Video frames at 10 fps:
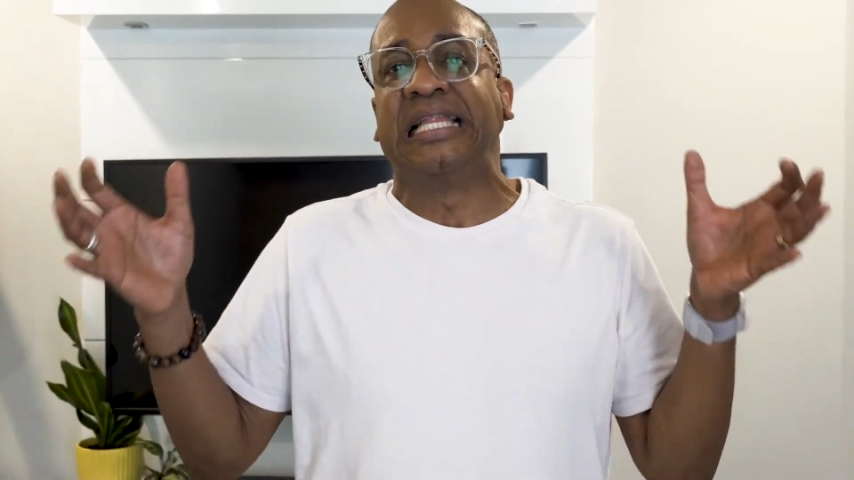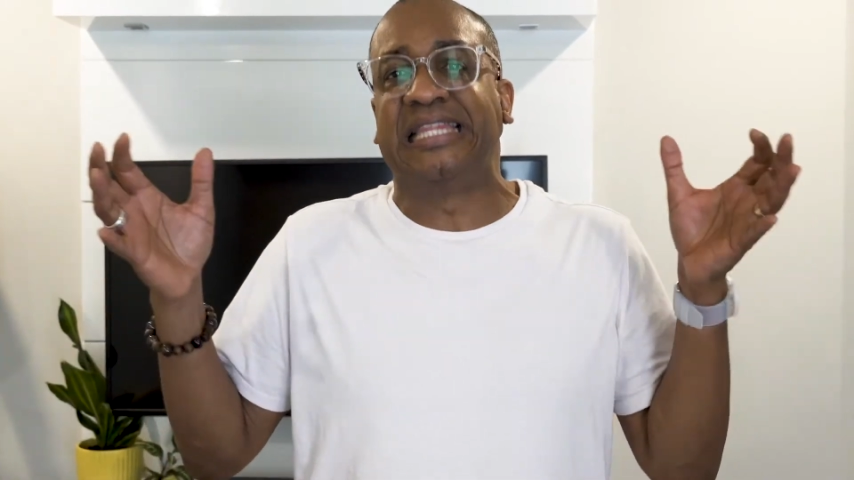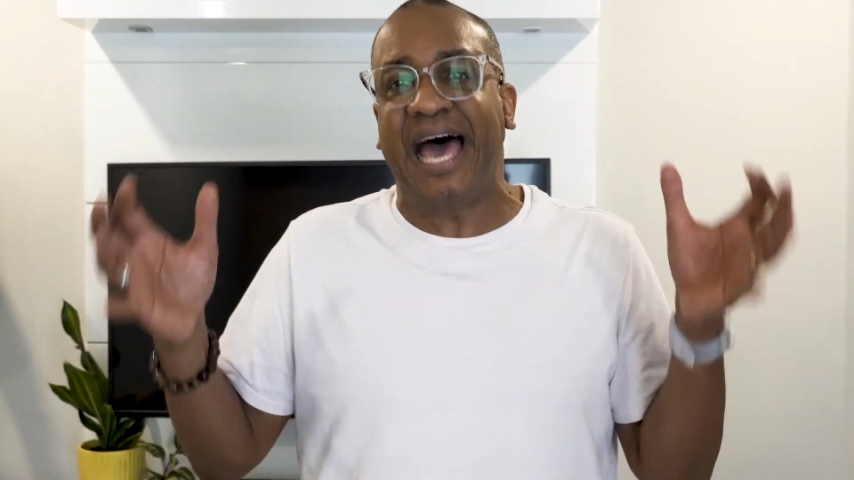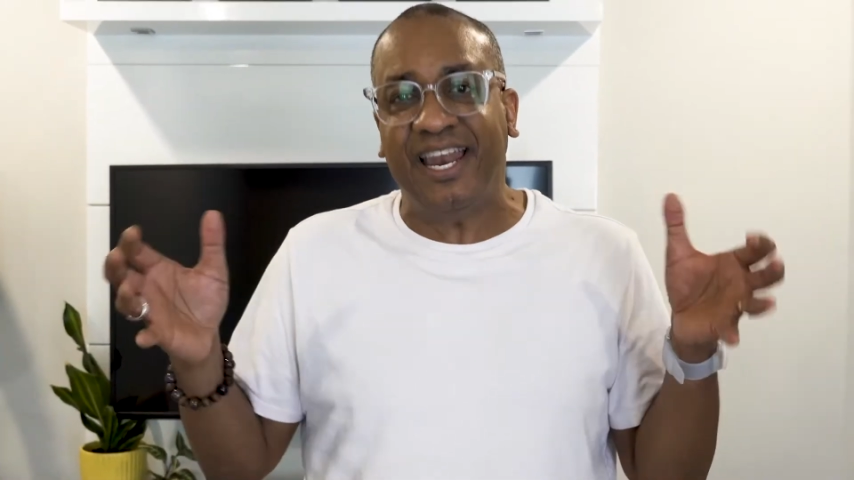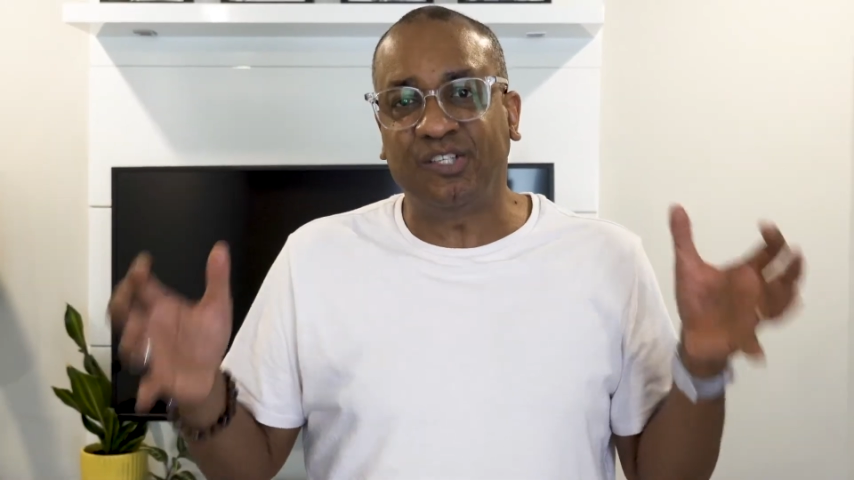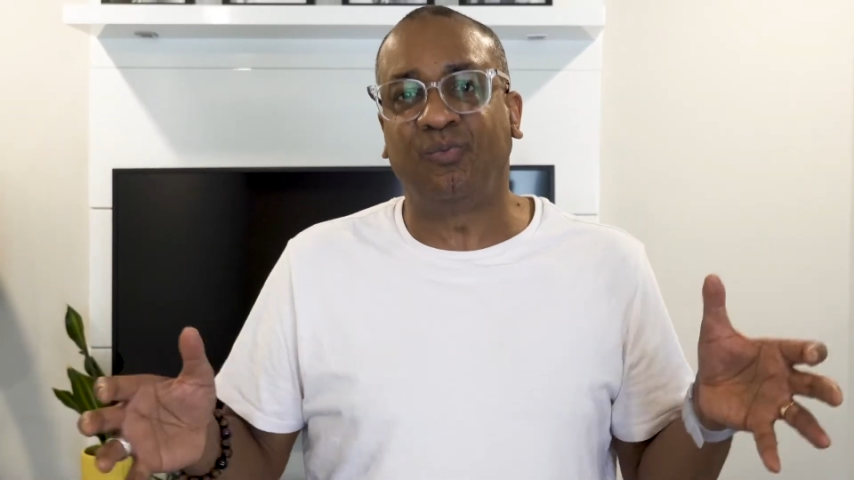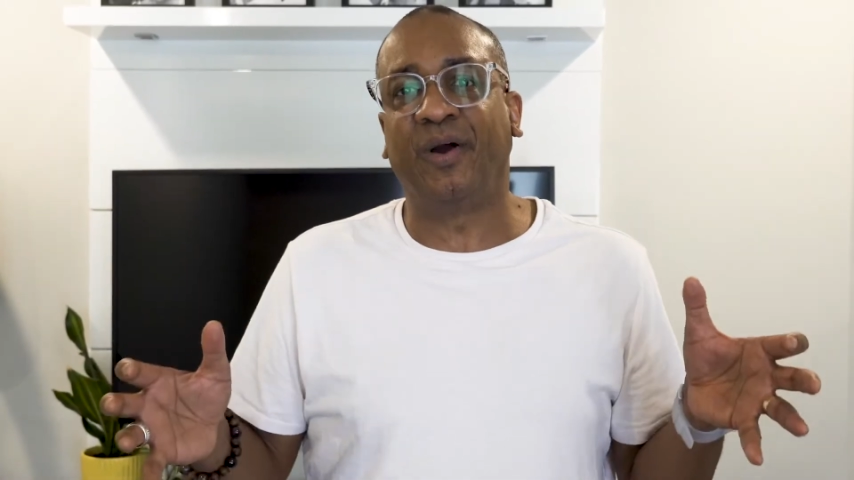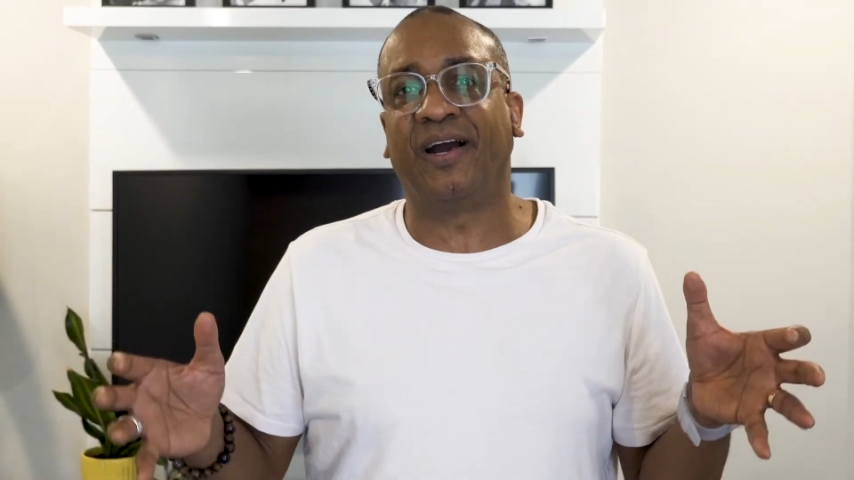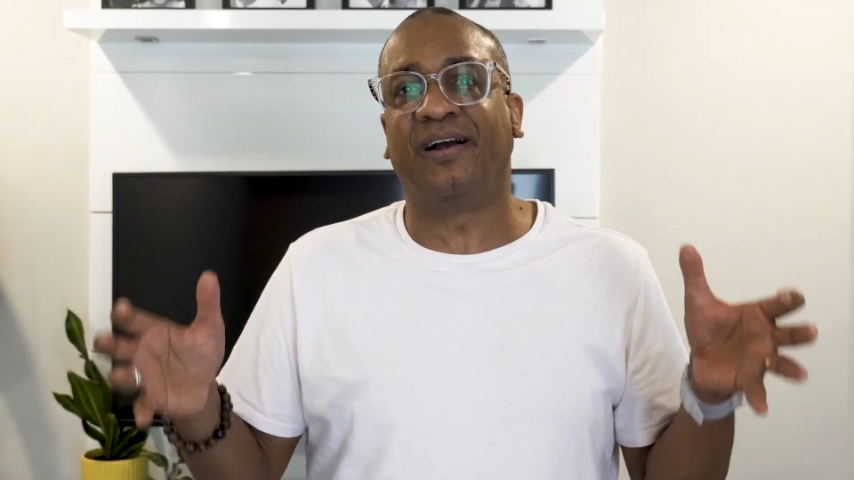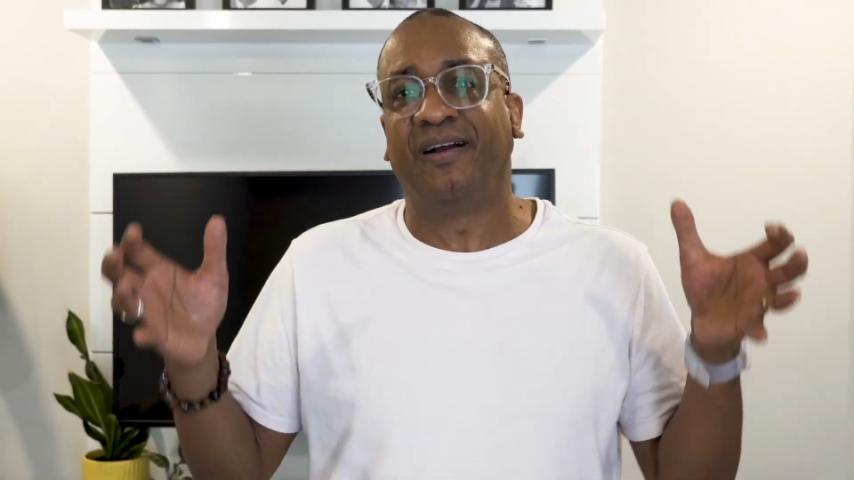that is
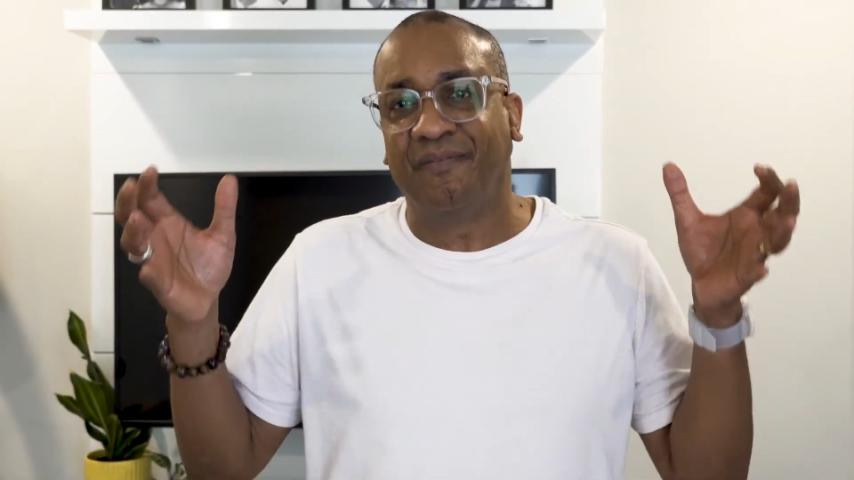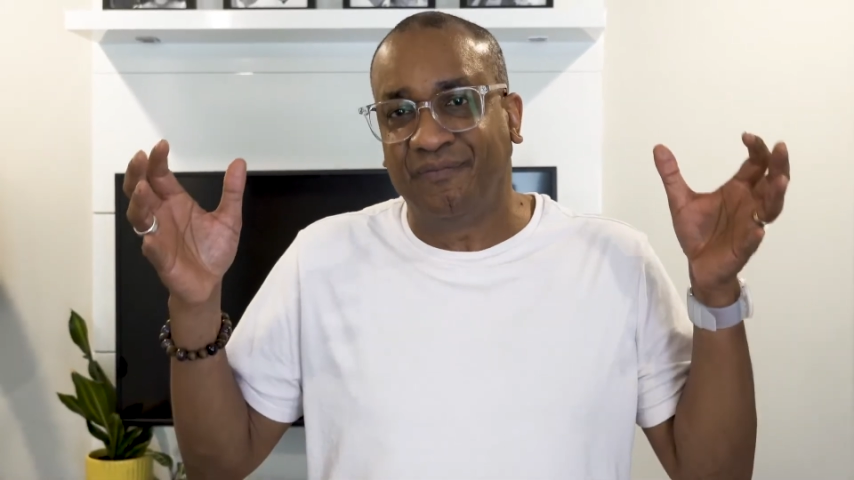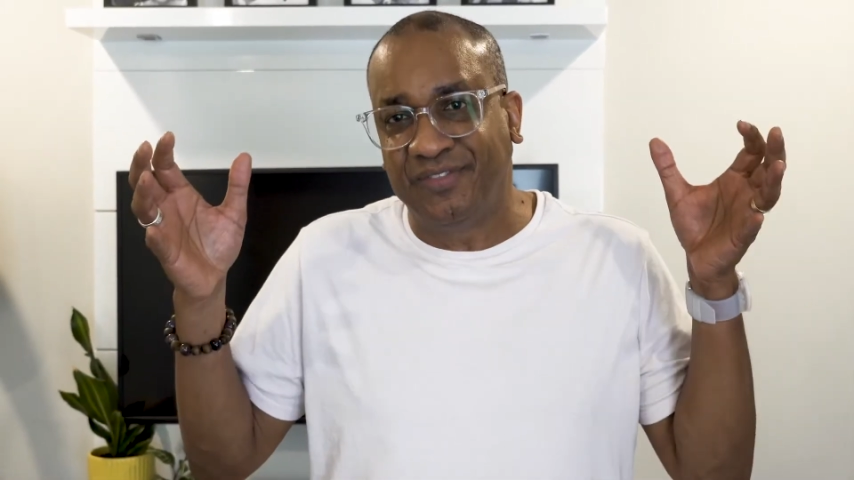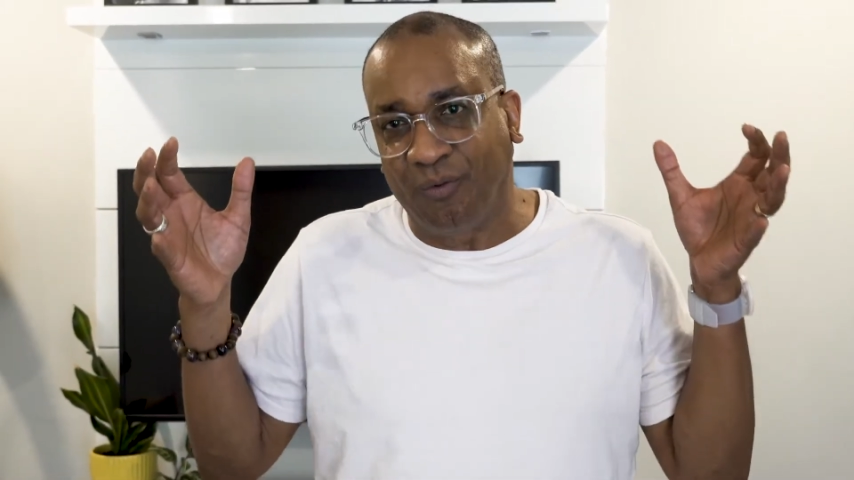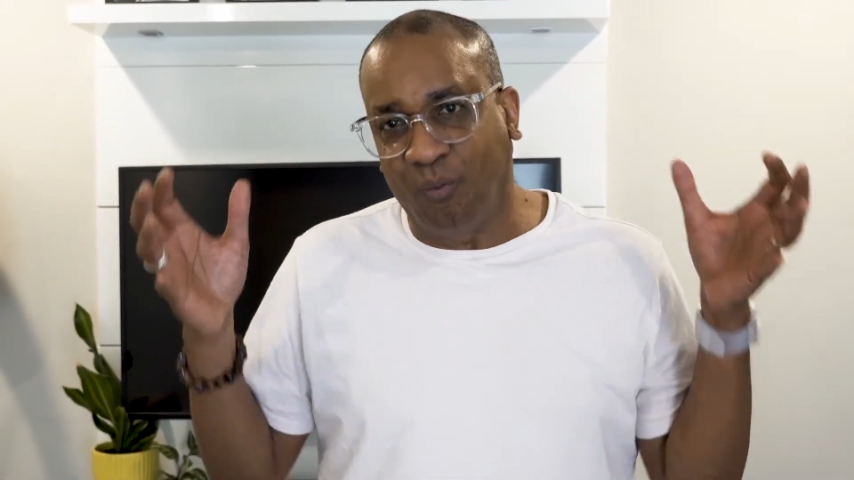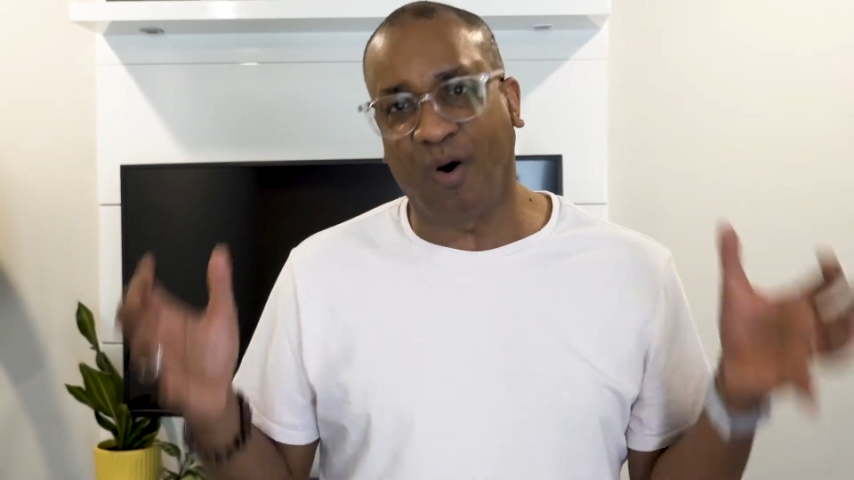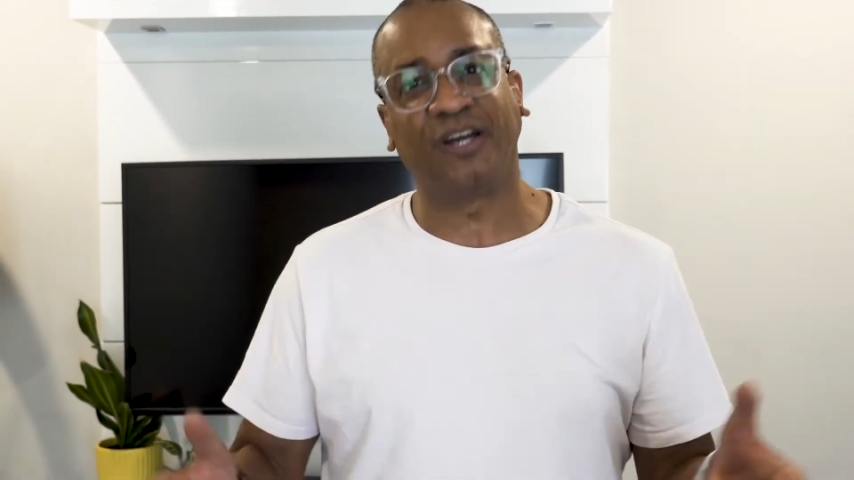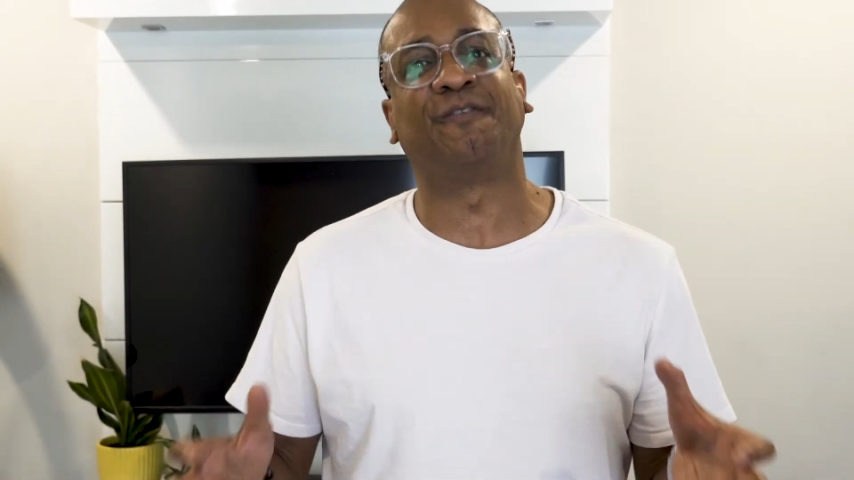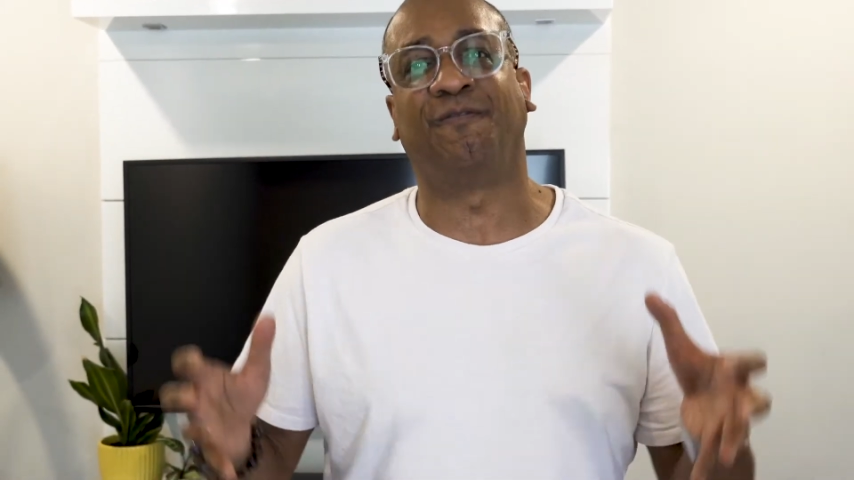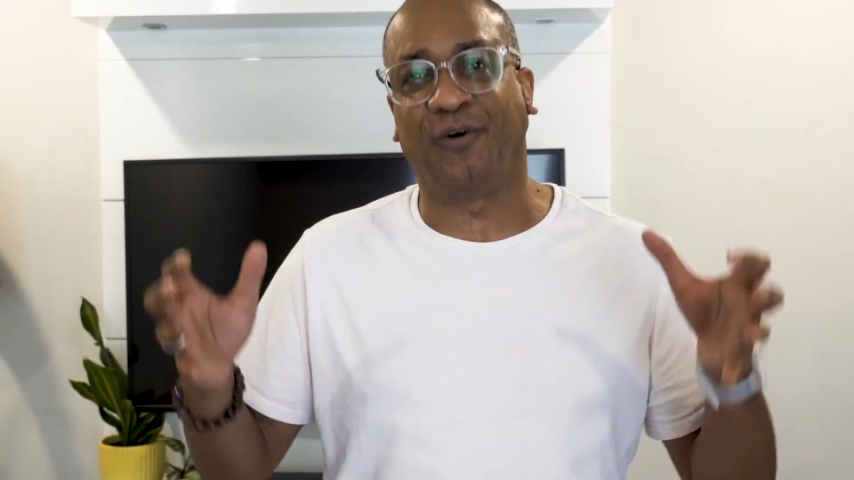where the
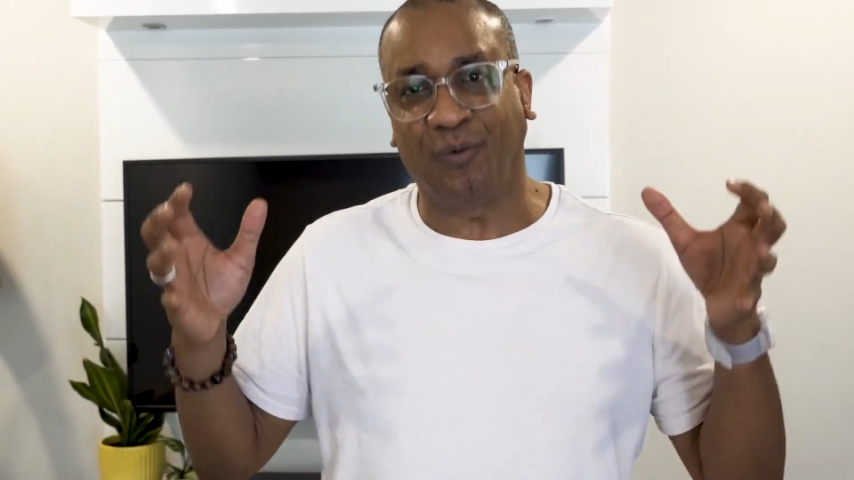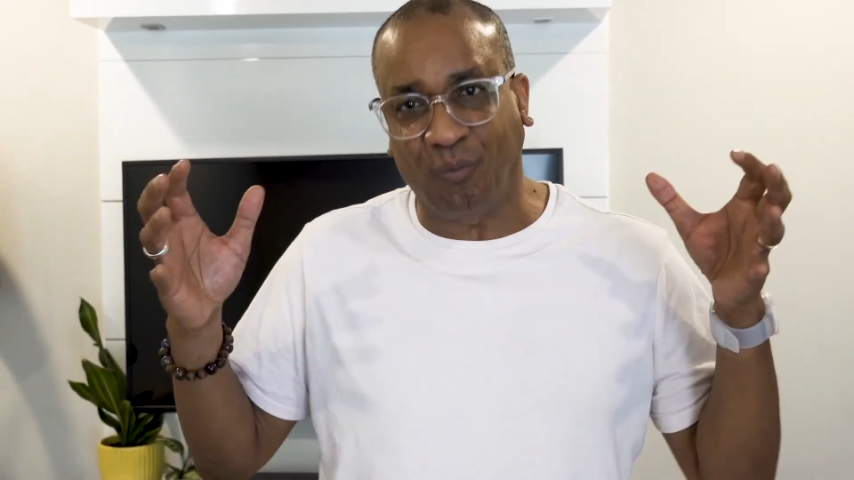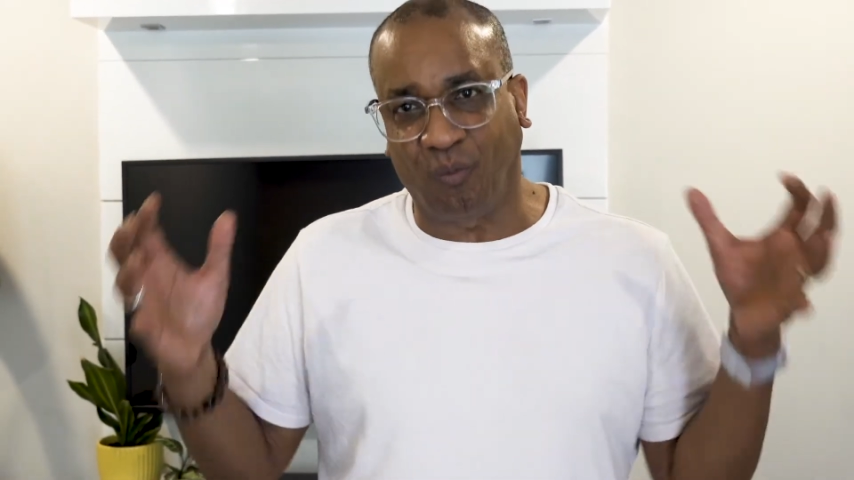wonderful,